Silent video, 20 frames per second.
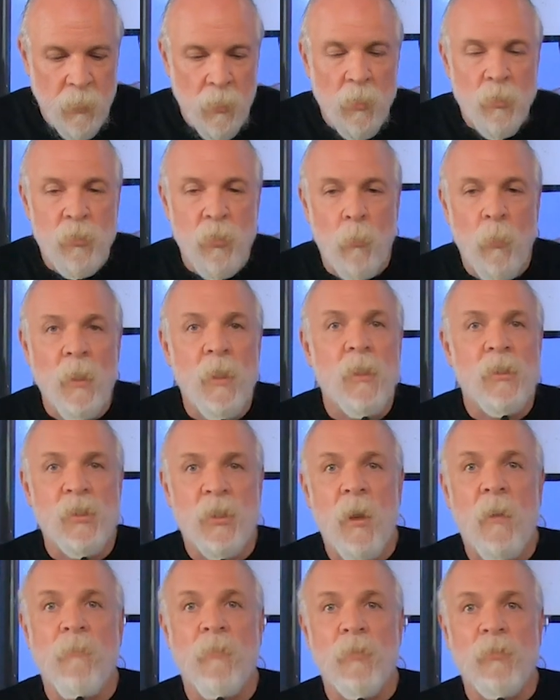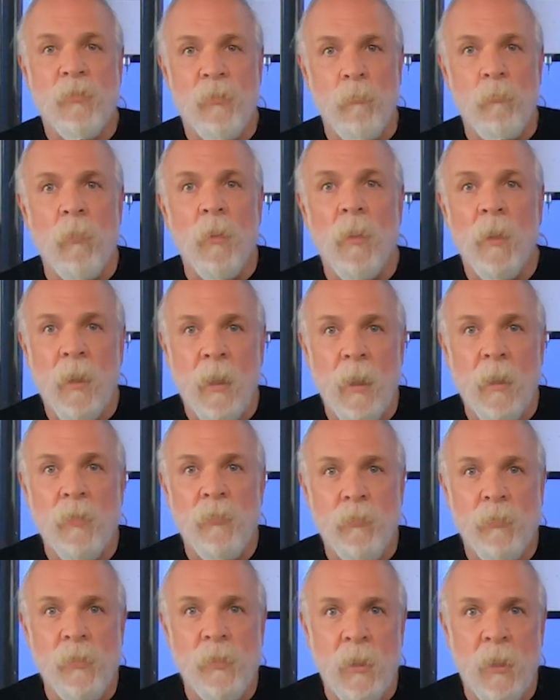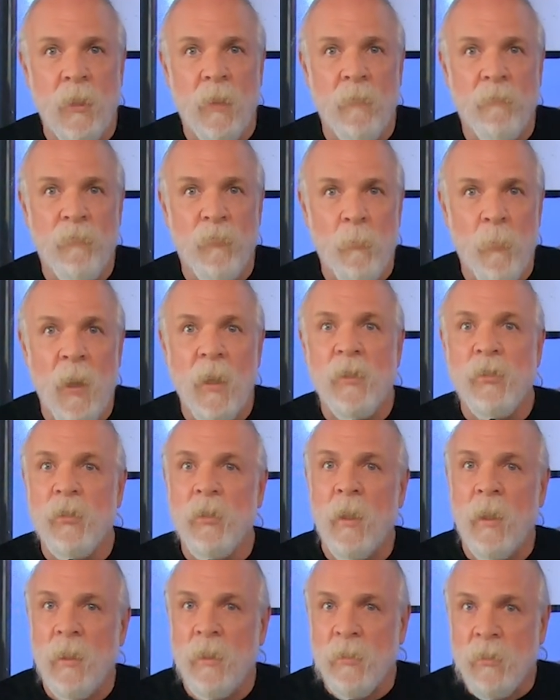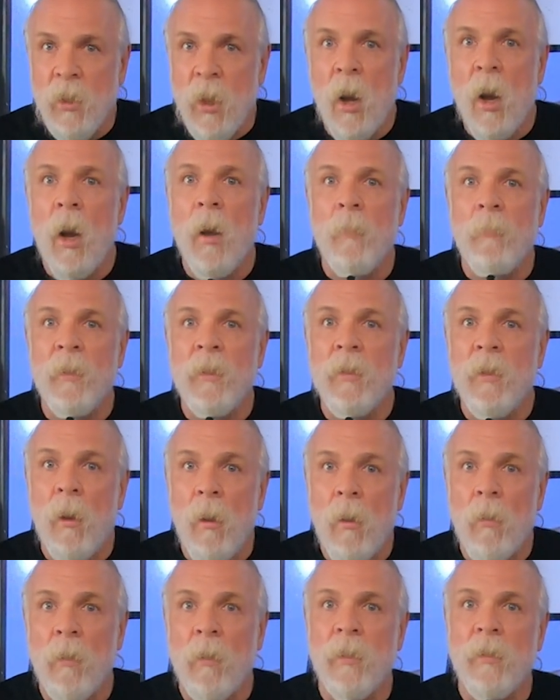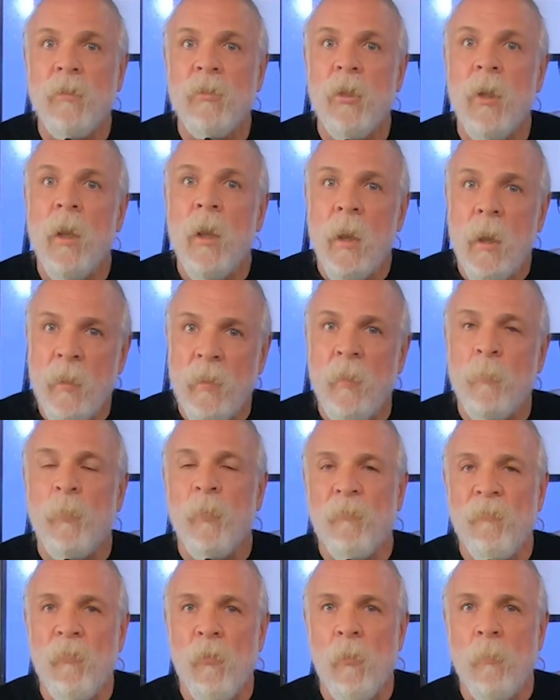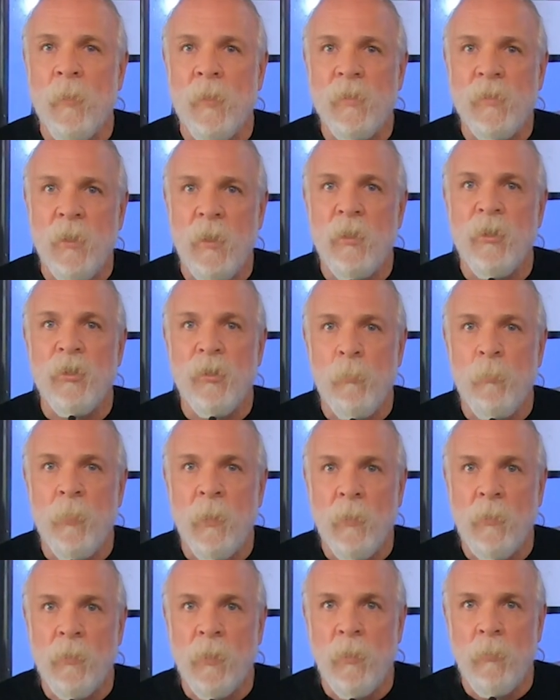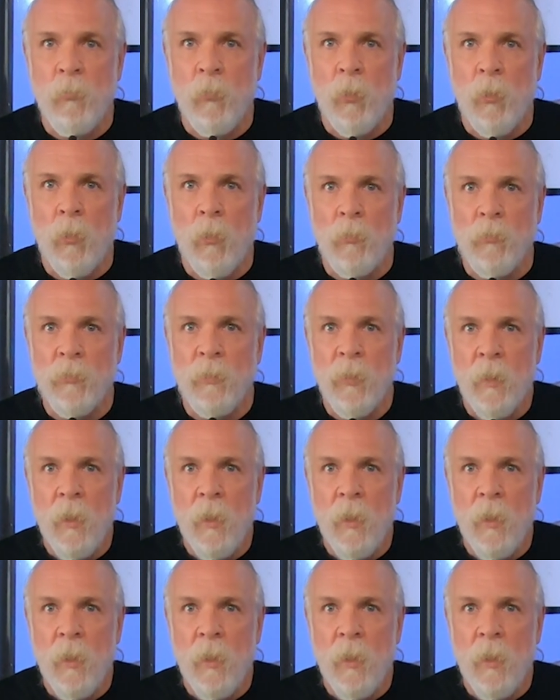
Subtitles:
So we discovered some really interesting information that is common knowledge in the performance engine building world.